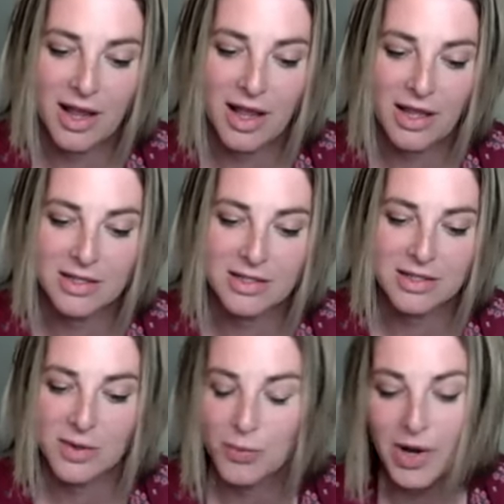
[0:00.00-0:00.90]
and
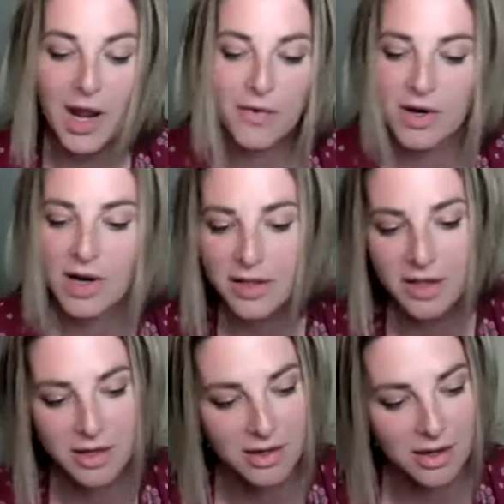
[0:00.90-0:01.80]
whenever I
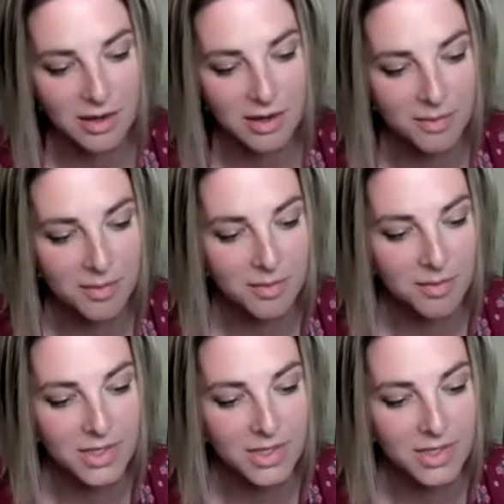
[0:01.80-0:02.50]
think um,